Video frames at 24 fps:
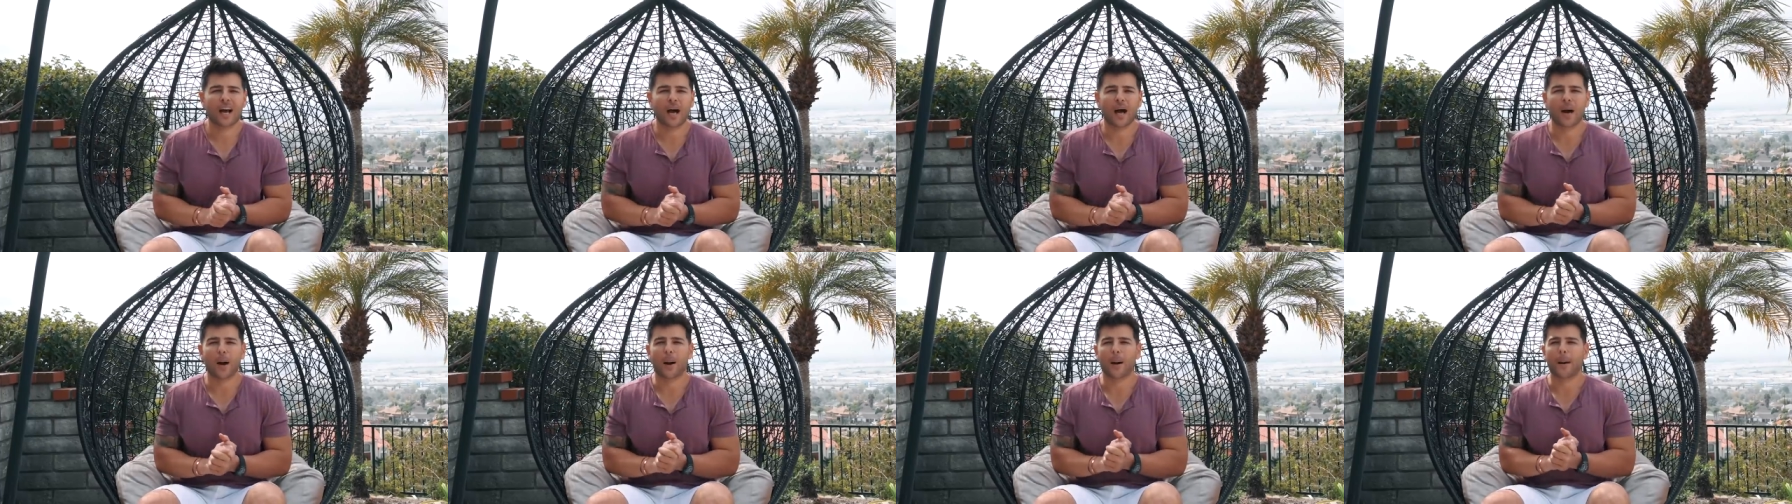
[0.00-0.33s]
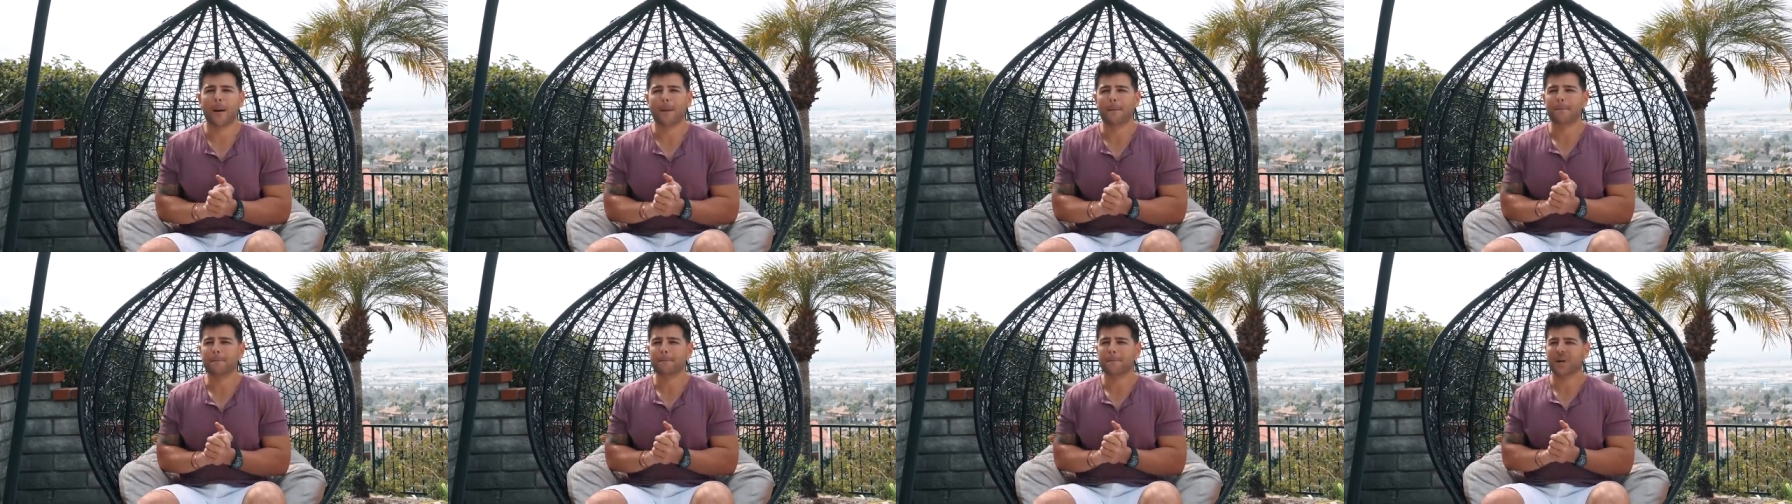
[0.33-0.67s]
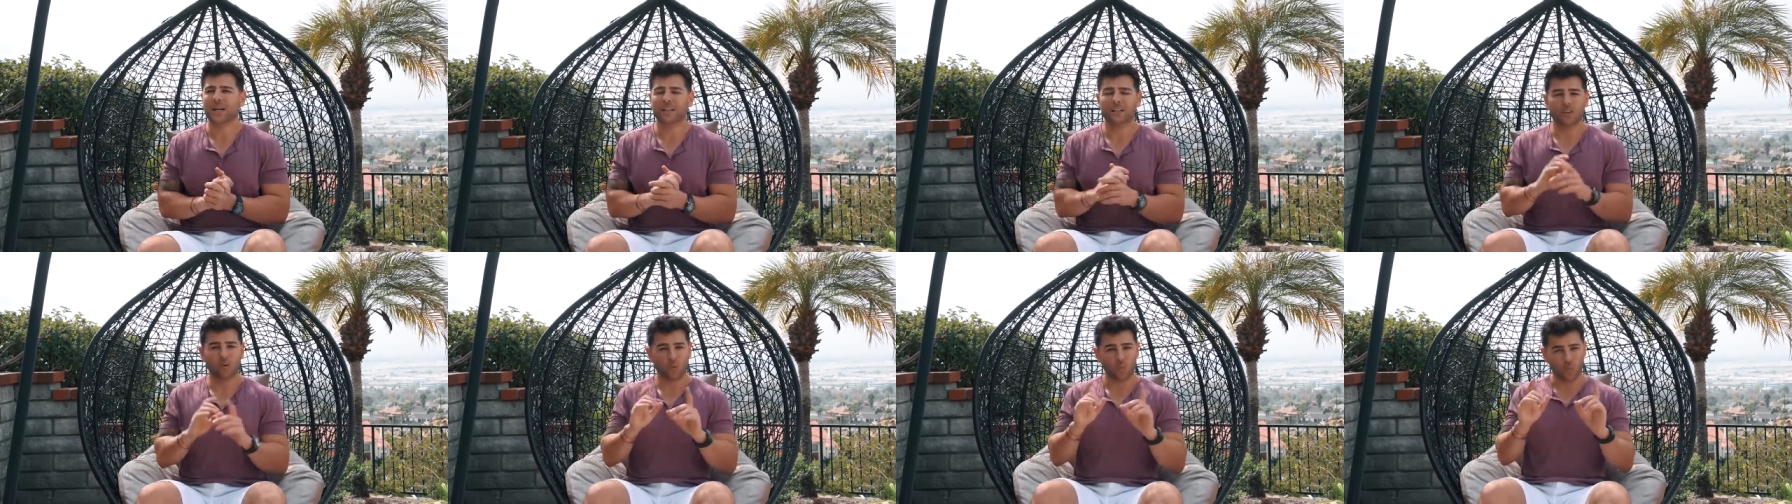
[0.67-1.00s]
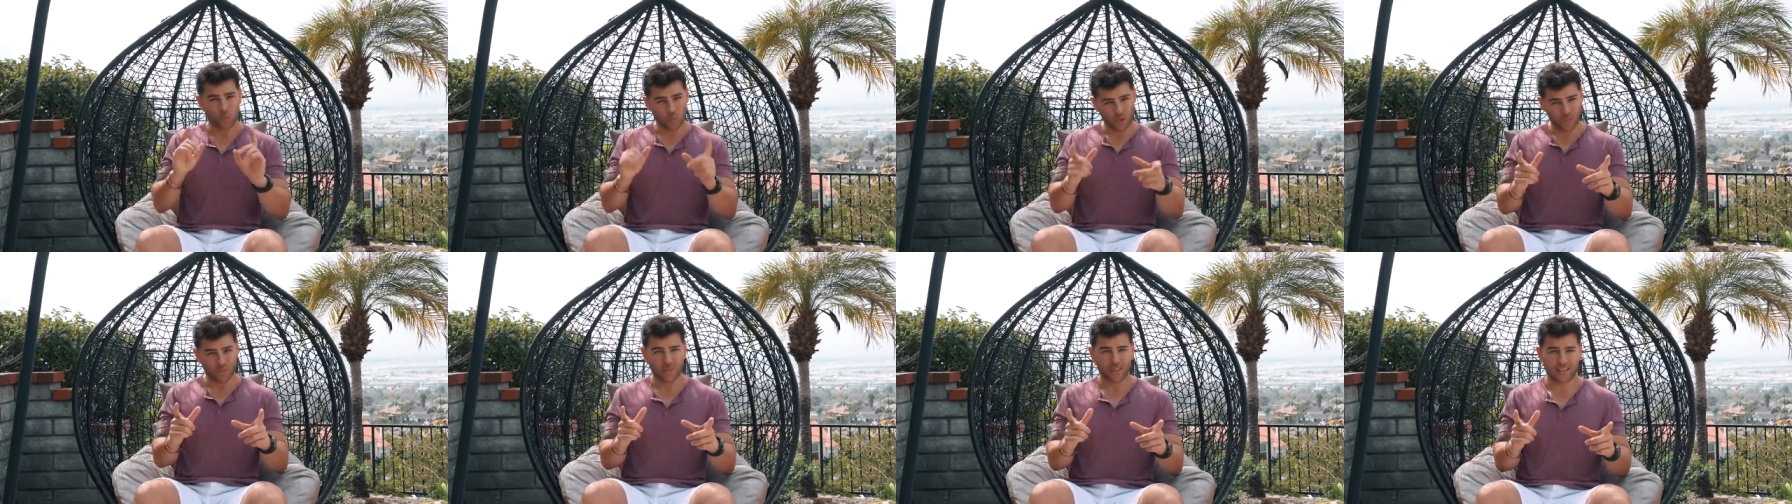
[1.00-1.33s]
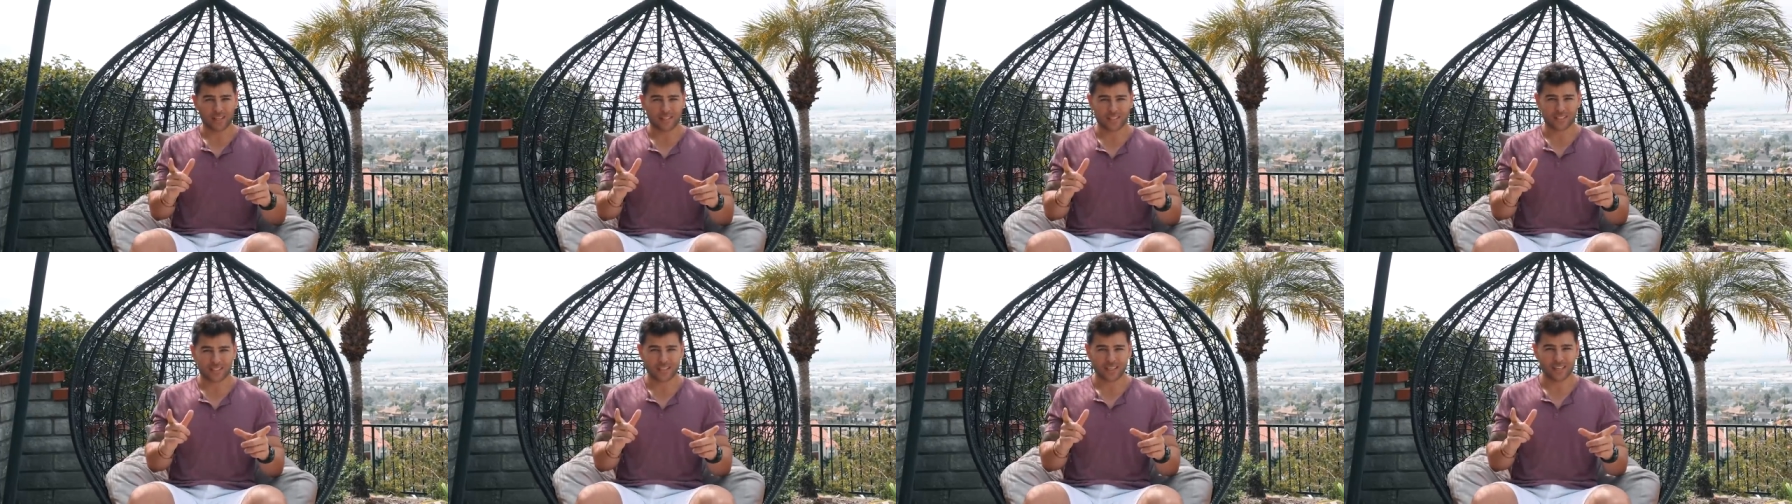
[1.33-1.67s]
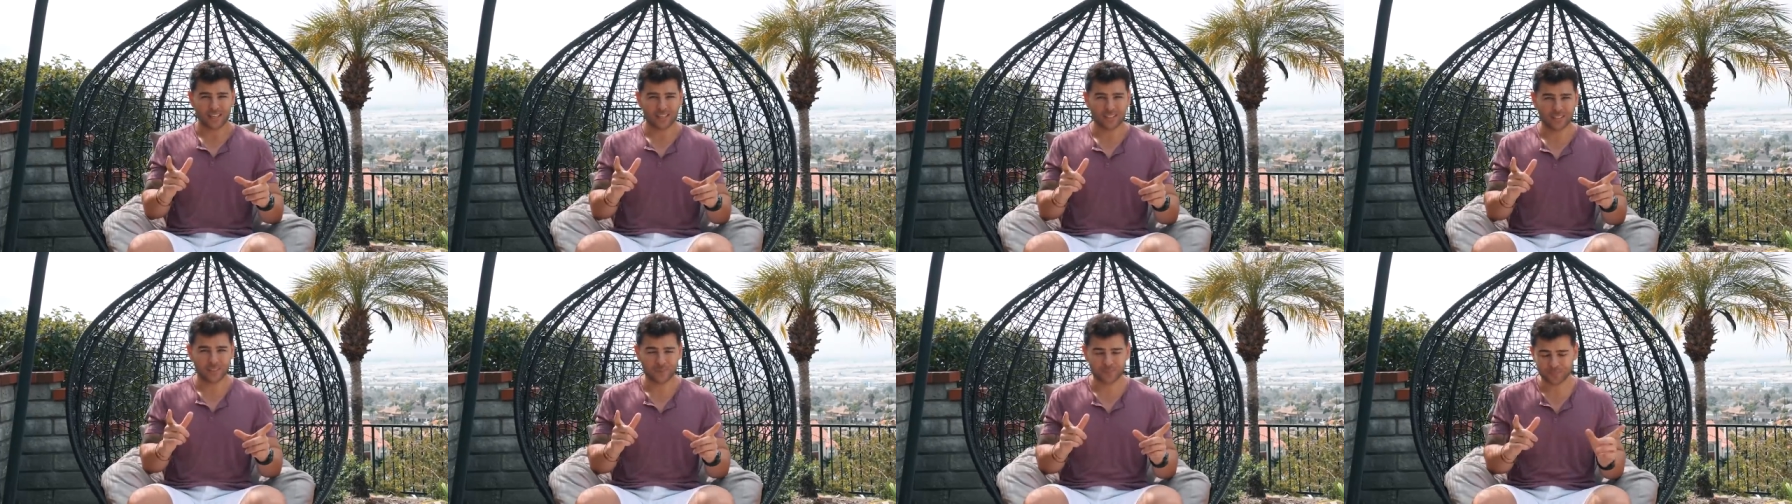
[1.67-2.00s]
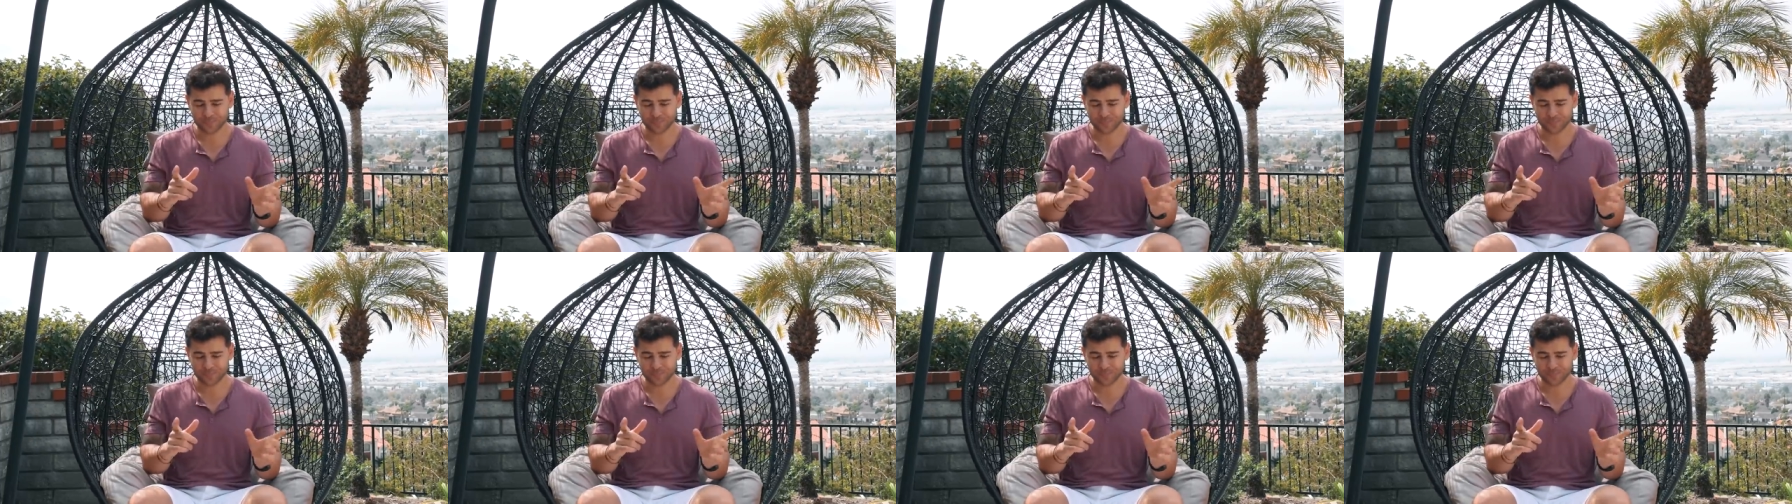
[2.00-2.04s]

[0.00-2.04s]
Uh, with that said,